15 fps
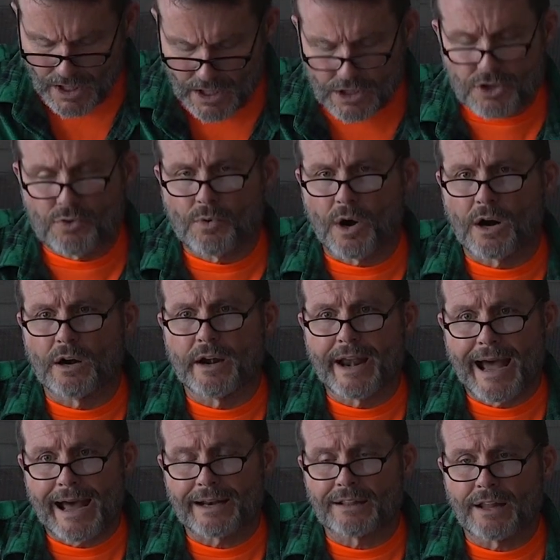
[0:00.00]
You are
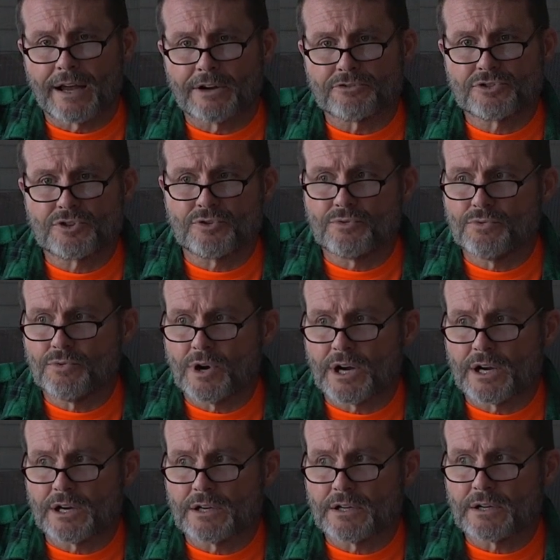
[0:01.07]
not allowed to
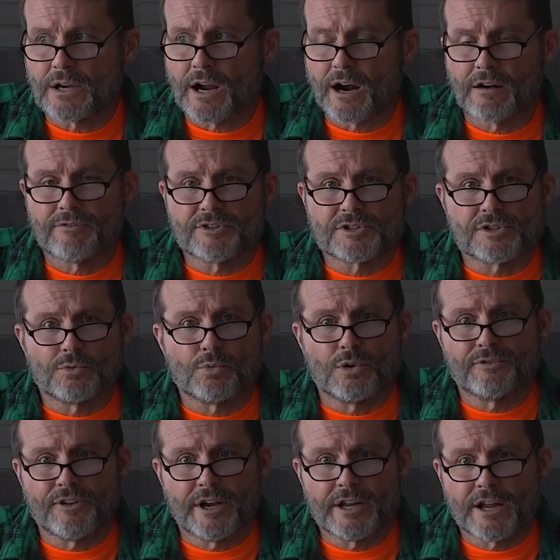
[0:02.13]
harvest a
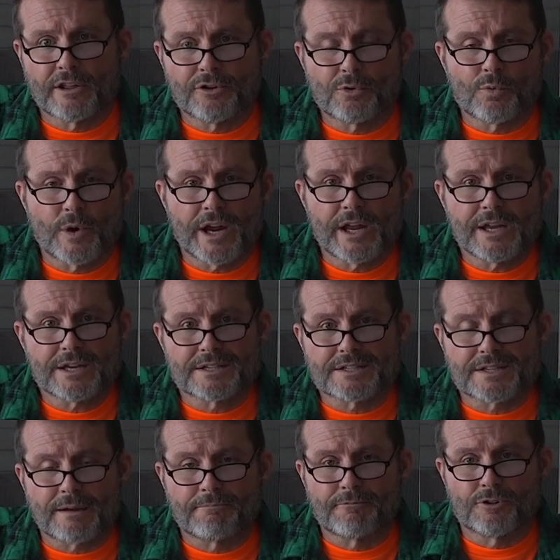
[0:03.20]
wolf any other way
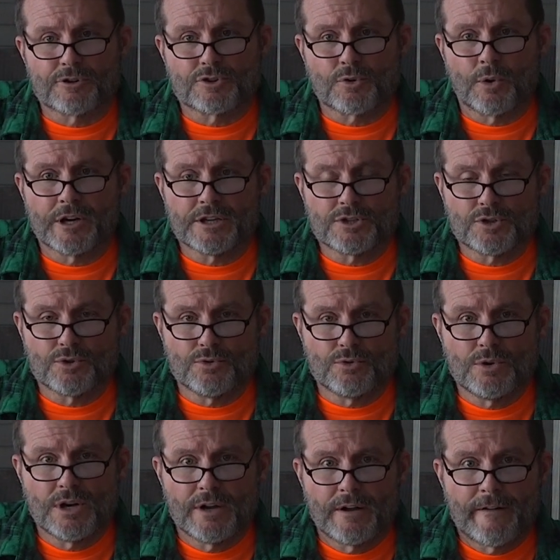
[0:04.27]
except for a
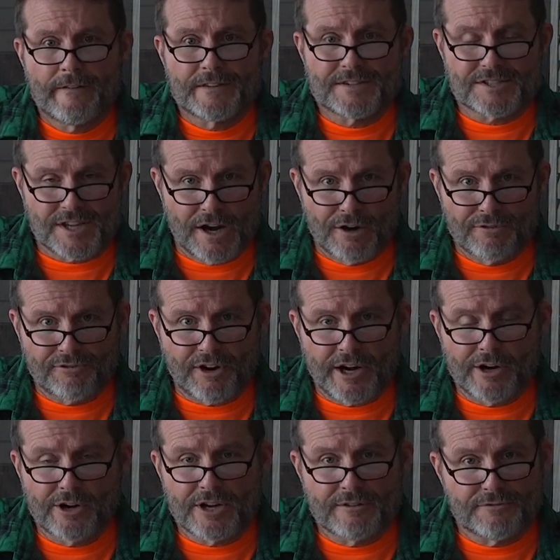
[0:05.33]
22 center
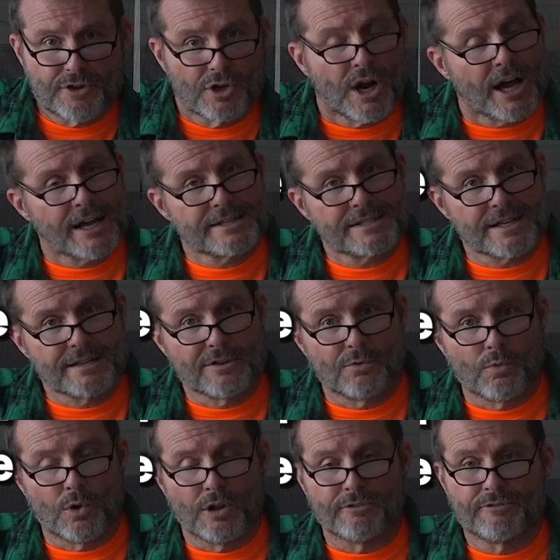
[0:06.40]
fire if you're hunting the
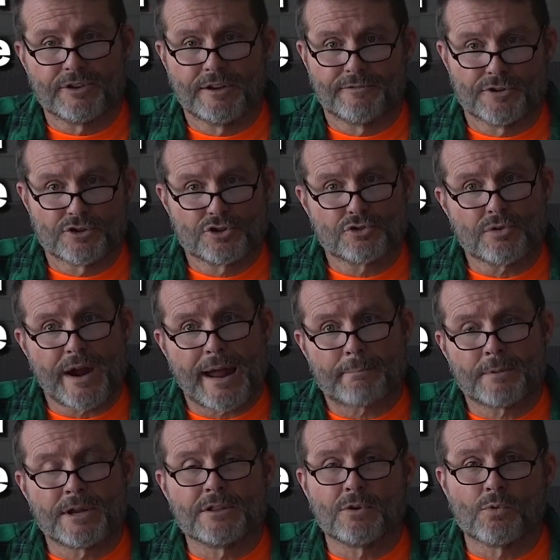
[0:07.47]
wolf. If you're
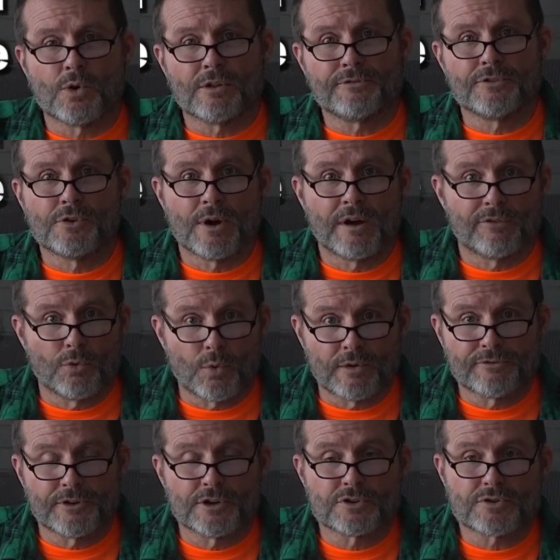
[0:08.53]
trapping the wolf and you have a
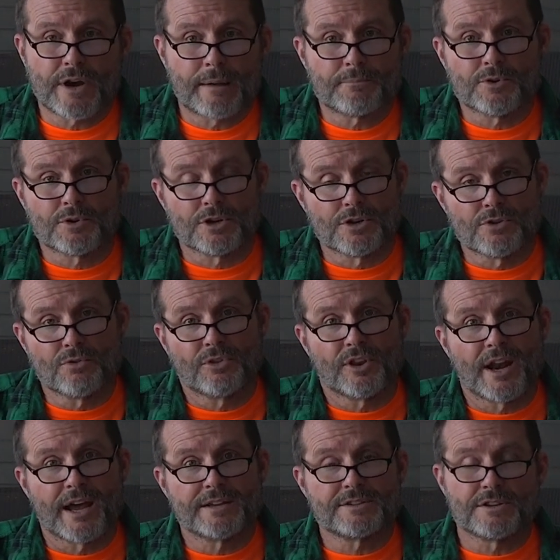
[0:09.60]
wolf in a trap, you can
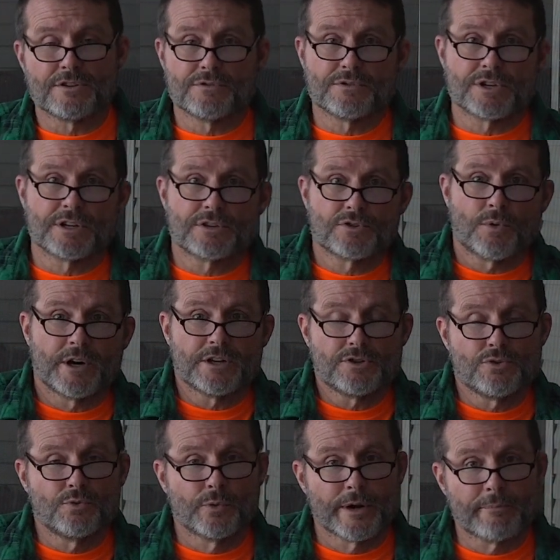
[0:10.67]
euthanize it using a
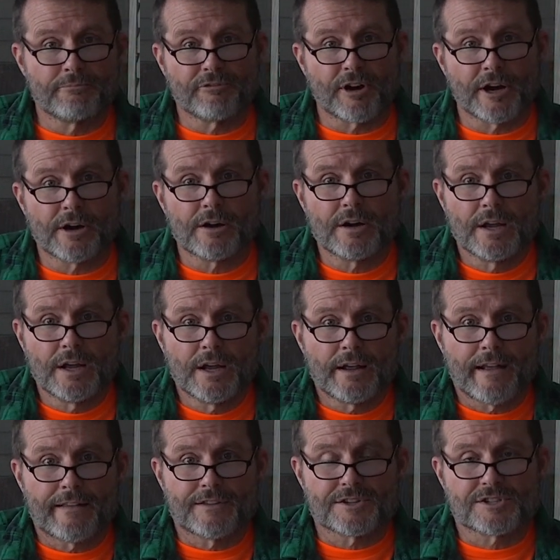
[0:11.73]
22 rim fire,
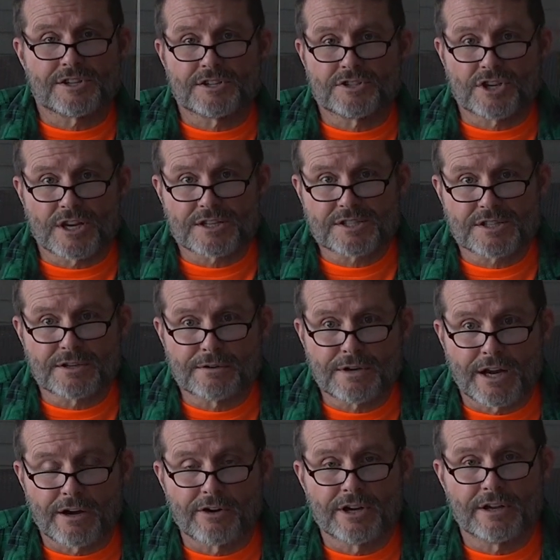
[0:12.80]
and the suggested
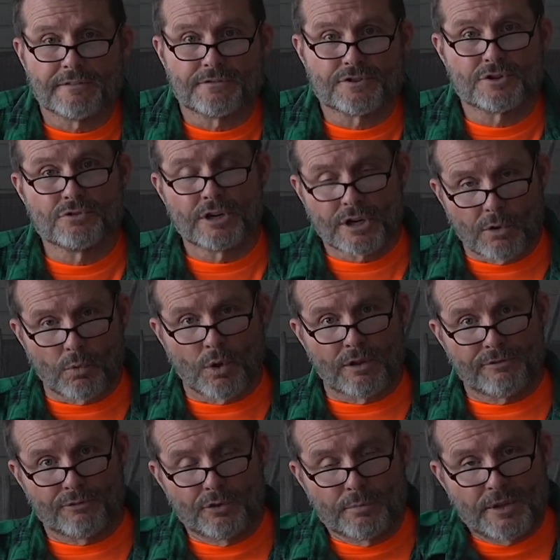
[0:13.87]
area of shooting a
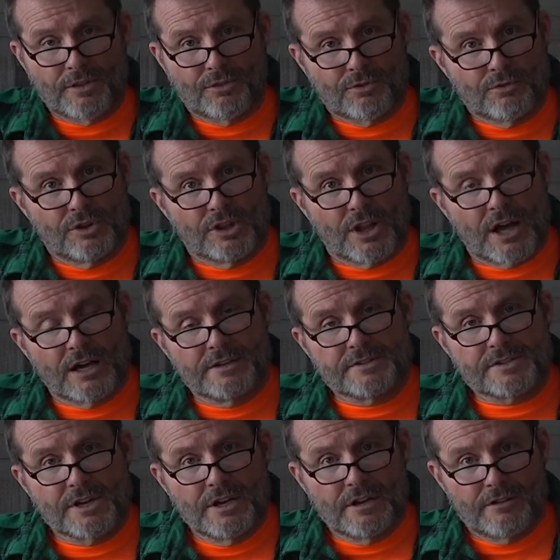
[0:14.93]
wolf would be through the
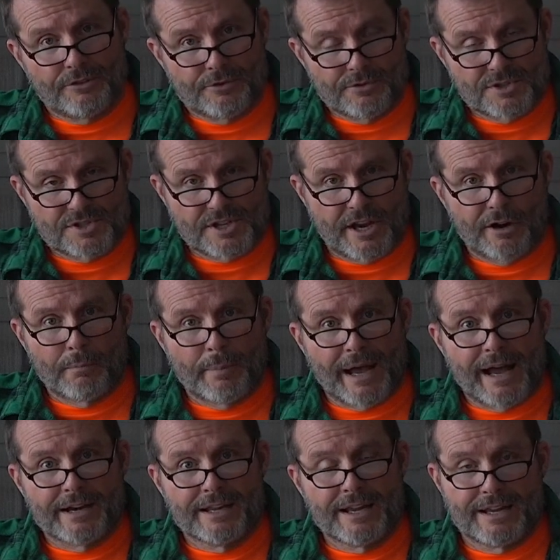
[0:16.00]
lungs, through the center
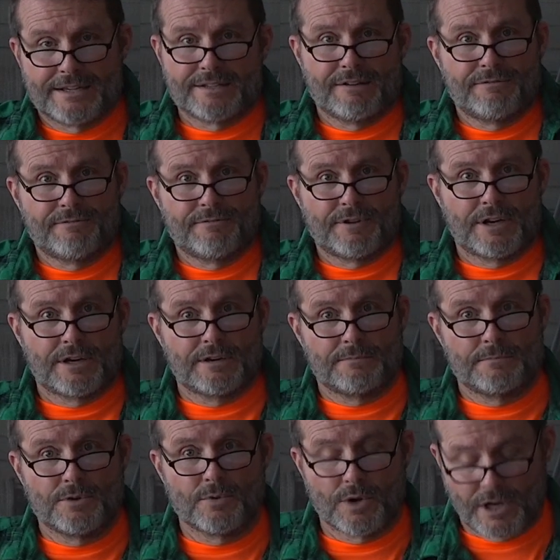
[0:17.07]
body, as if
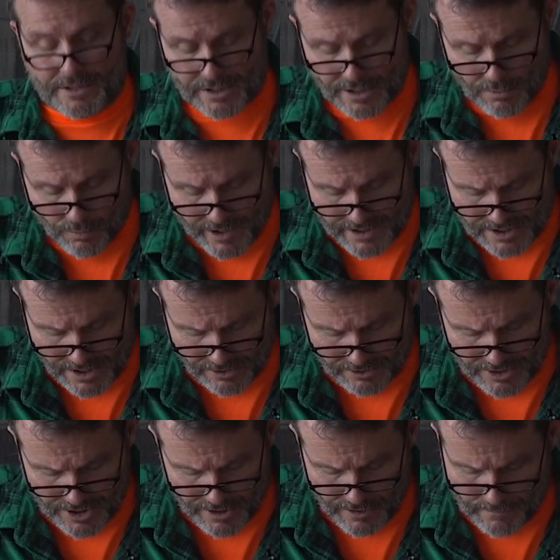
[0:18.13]
you were hunting a
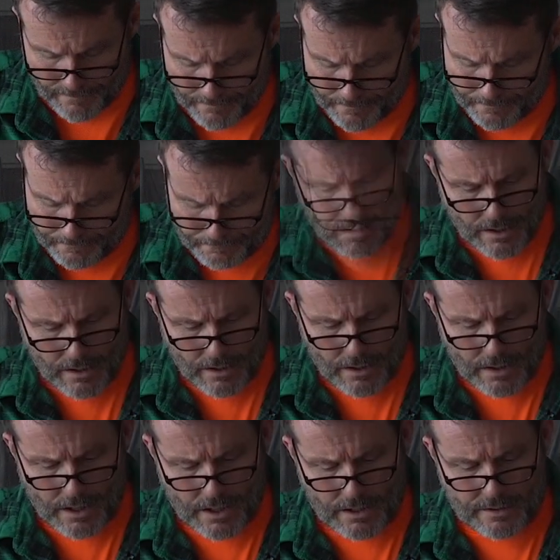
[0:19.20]
white-tailed deer.
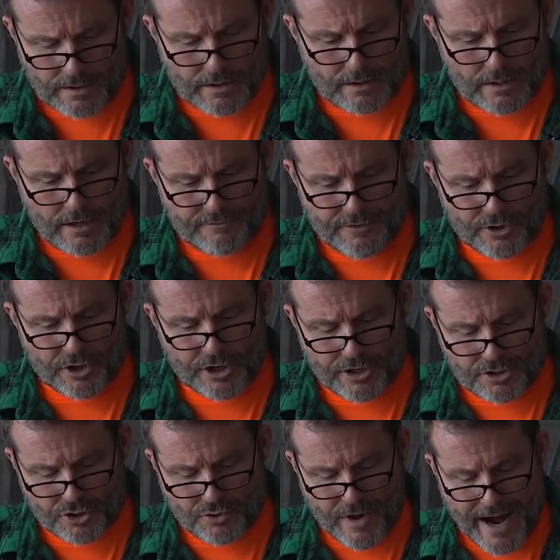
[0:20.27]
If you're going to
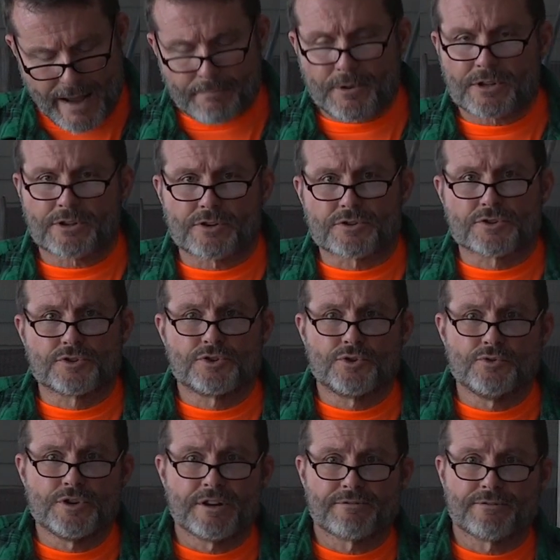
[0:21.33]
trap it, there's
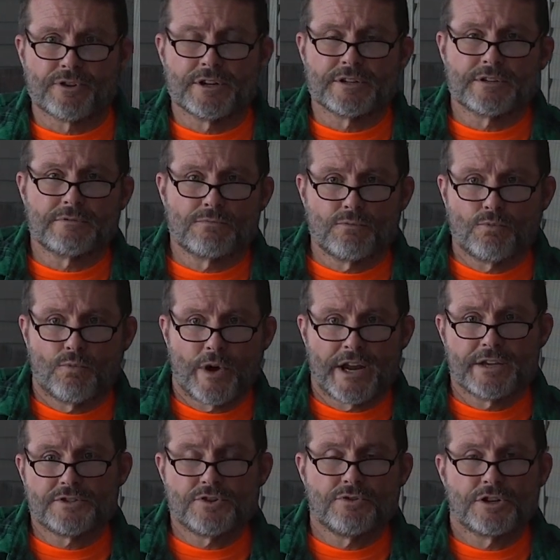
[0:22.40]
2 different
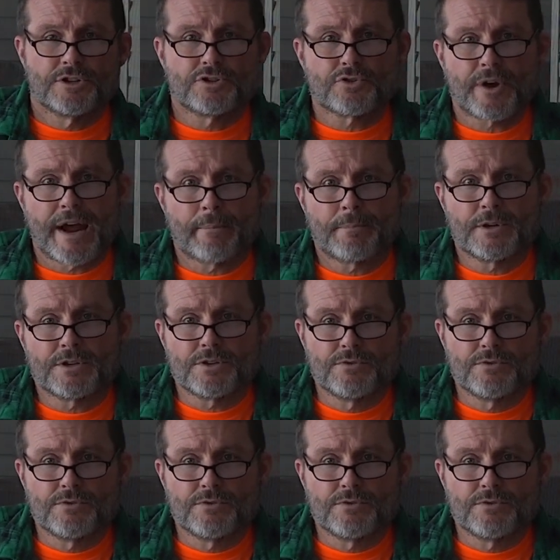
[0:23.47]
ways you can trap it.